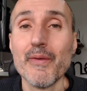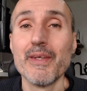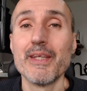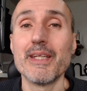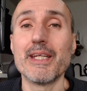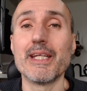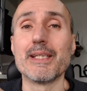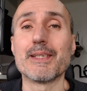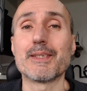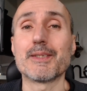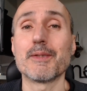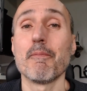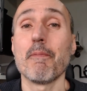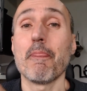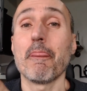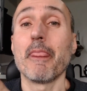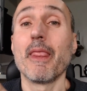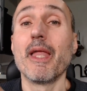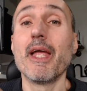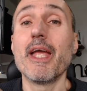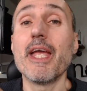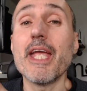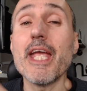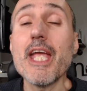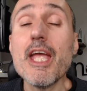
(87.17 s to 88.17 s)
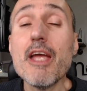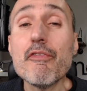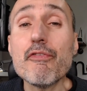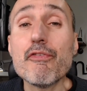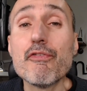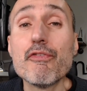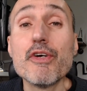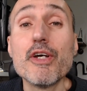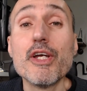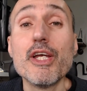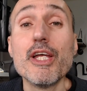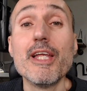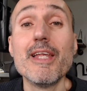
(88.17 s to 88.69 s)
is if
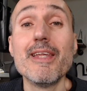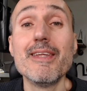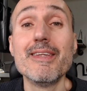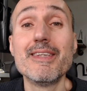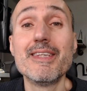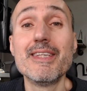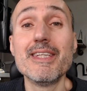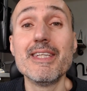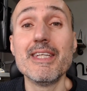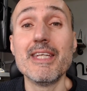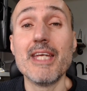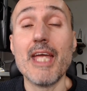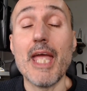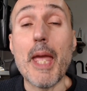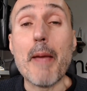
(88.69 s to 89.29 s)
the